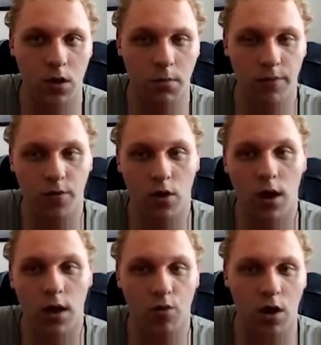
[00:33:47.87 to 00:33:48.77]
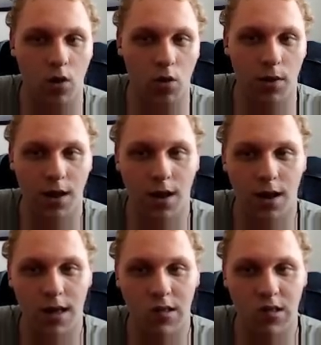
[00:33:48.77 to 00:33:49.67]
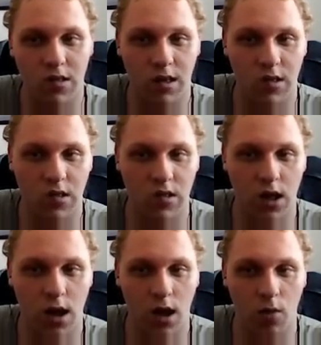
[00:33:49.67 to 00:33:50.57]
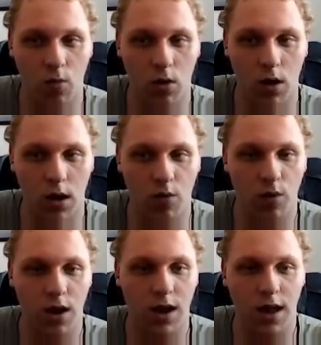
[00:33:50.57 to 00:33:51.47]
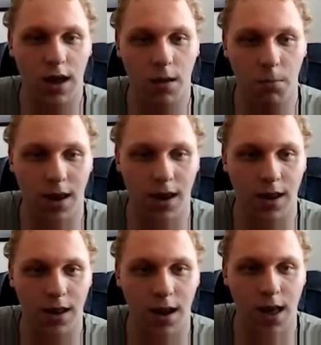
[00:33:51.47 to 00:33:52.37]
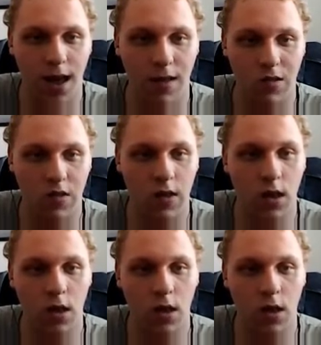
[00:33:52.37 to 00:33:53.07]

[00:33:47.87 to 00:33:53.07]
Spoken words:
before I create all my classes, I want to create like a main class,